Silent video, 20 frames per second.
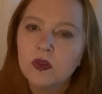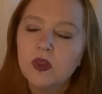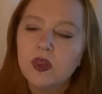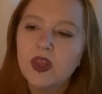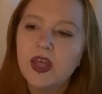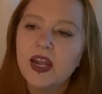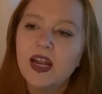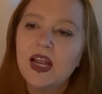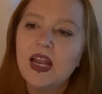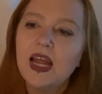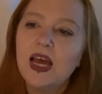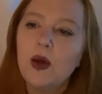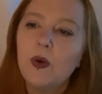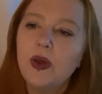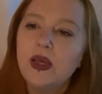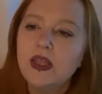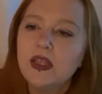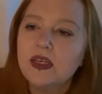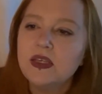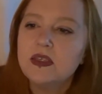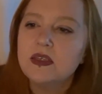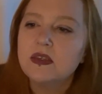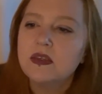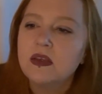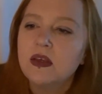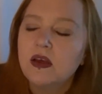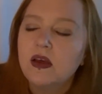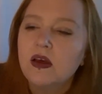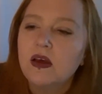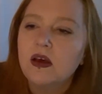Then allowing this
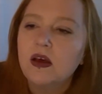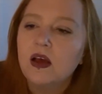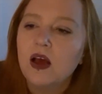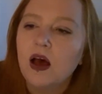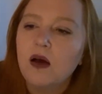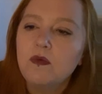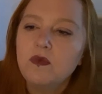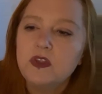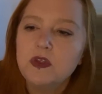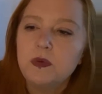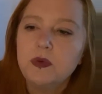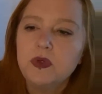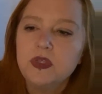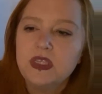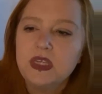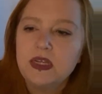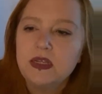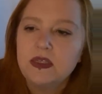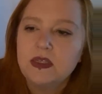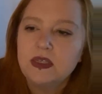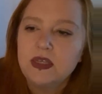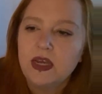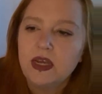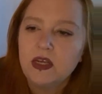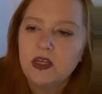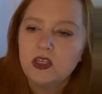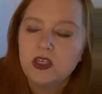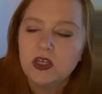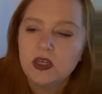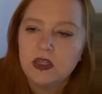comfortable
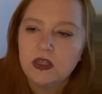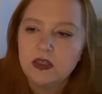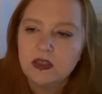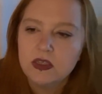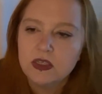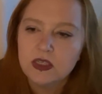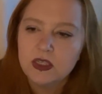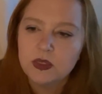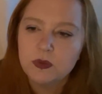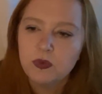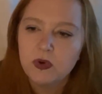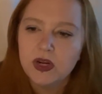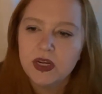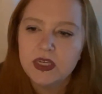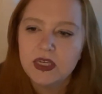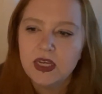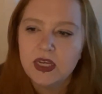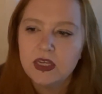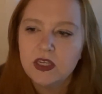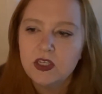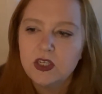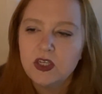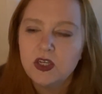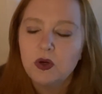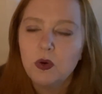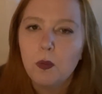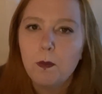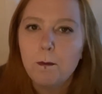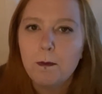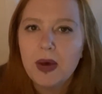sensation to spread into
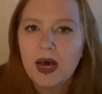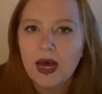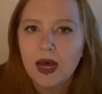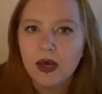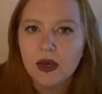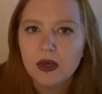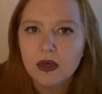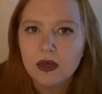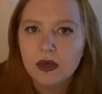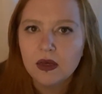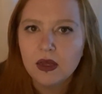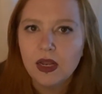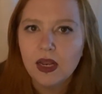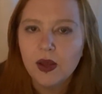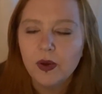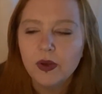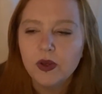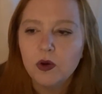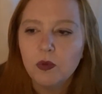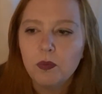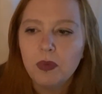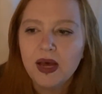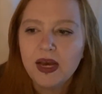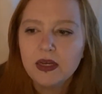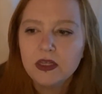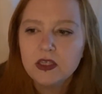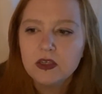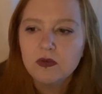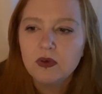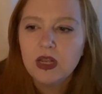your back, allowing your
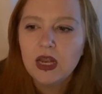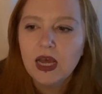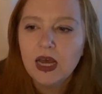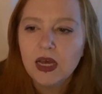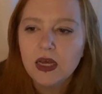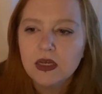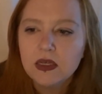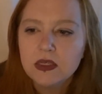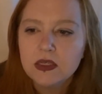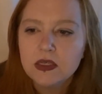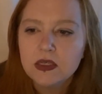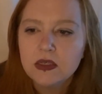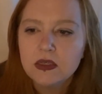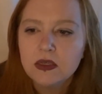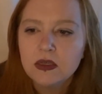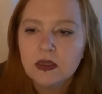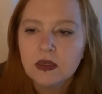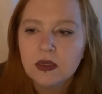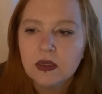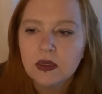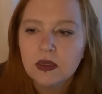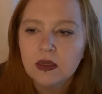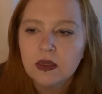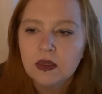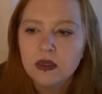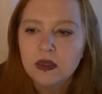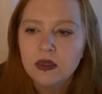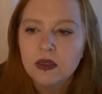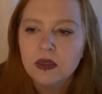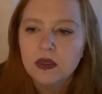back to relax.
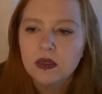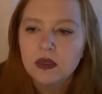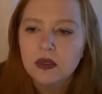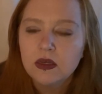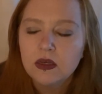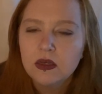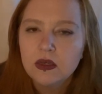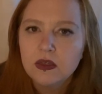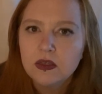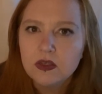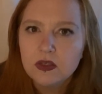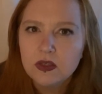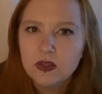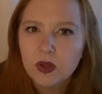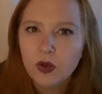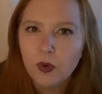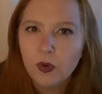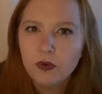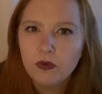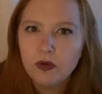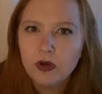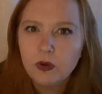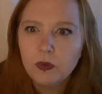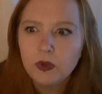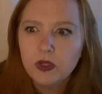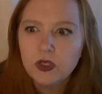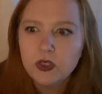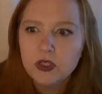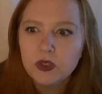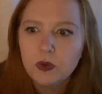So I really
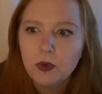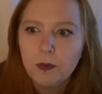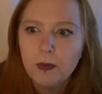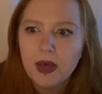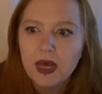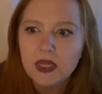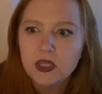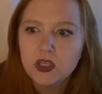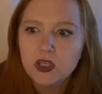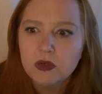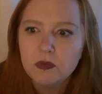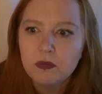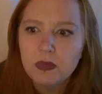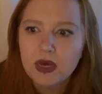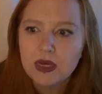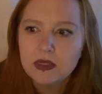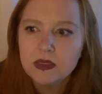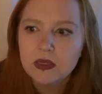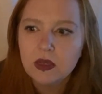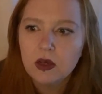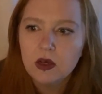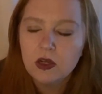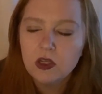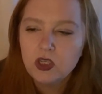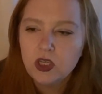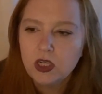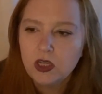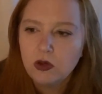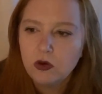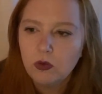want you to imagine
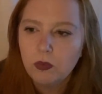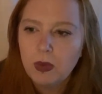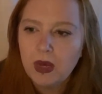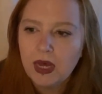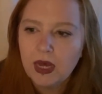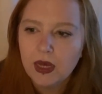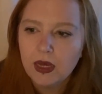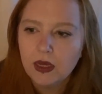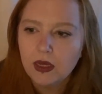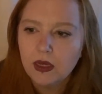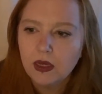massaging your back.